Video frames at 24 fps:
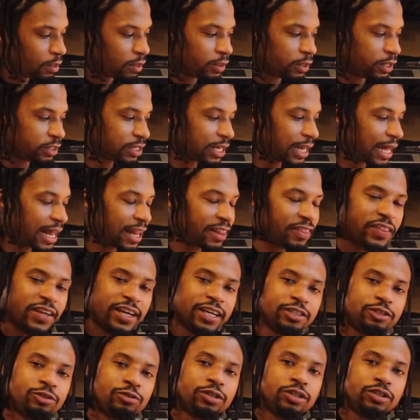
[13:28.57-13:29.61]
There's a lot of
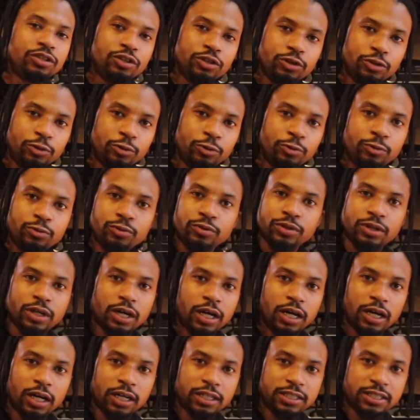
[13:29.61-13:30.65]
things you can do
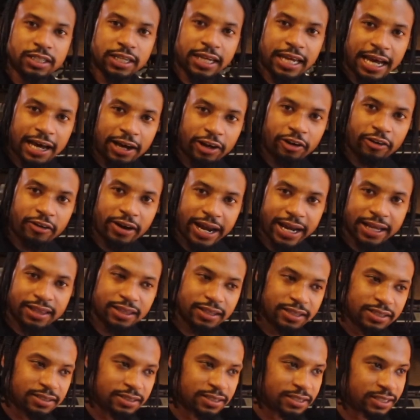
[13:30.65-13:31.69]
to counteract
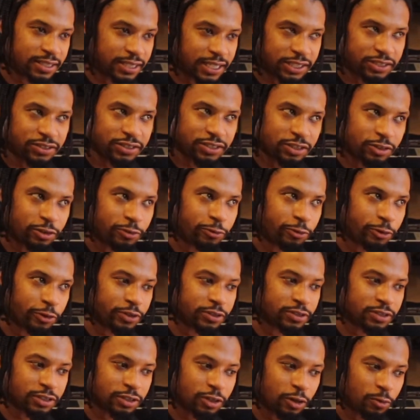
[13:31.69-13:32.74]
this, etc., so forth
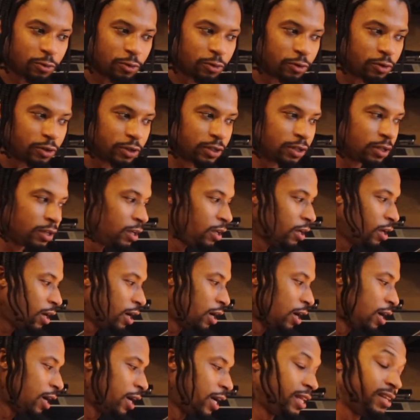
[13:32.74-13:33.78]
and so on.
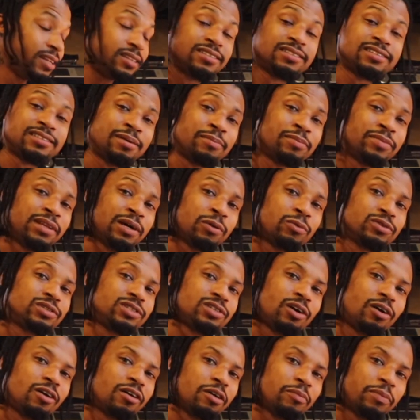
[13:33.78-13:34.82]
And this is something that we'll
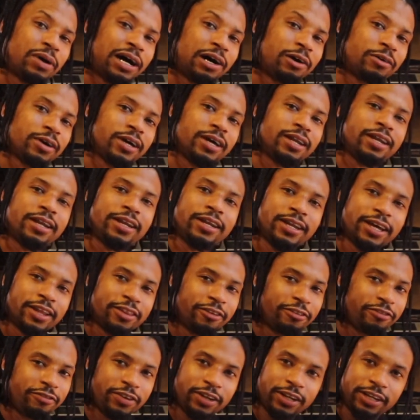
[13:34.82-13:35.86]
talk about in
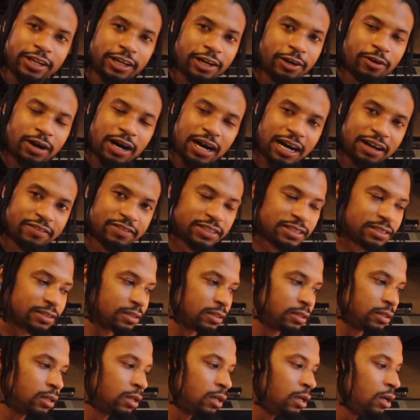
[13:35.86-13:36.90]
another video,
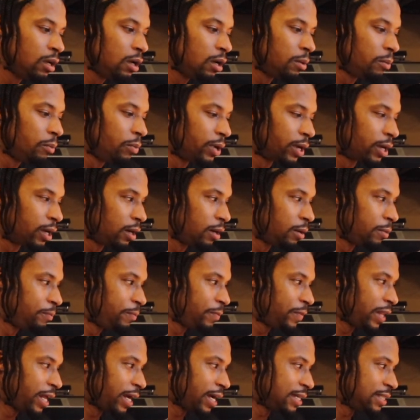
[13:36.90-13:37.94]
obviously. But
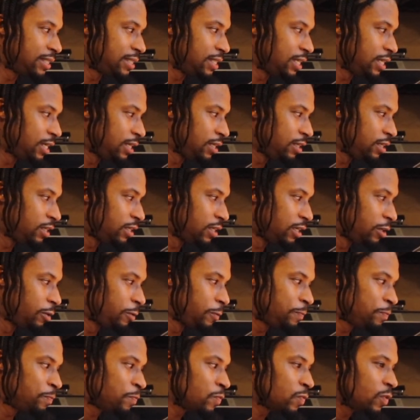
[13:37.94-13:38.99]
like I said, you know,
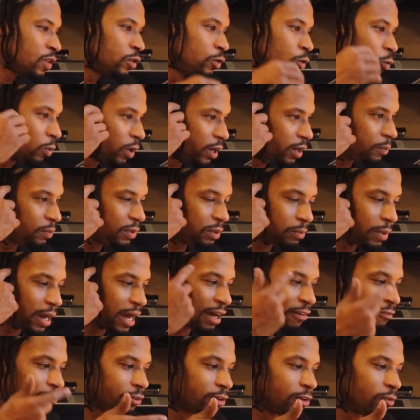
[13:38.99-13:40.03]
you want to be
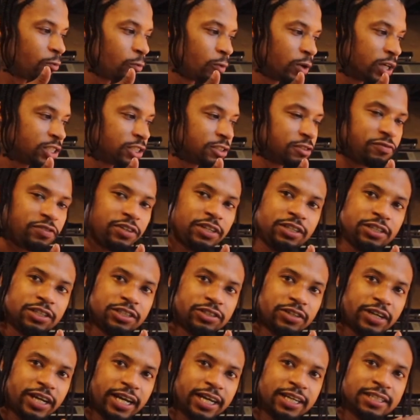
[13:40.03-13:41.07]
mindful of what you're feeding your
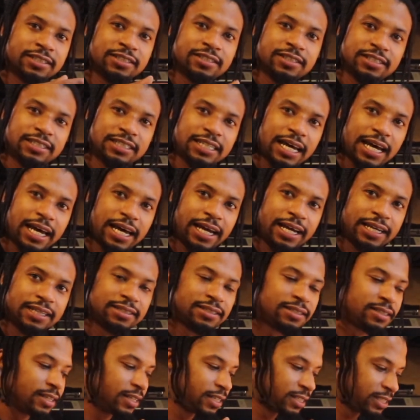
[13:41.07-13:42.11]
dragons, the
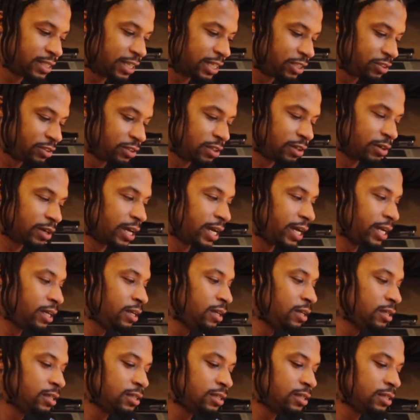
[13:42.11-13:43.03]
size, etc., okay?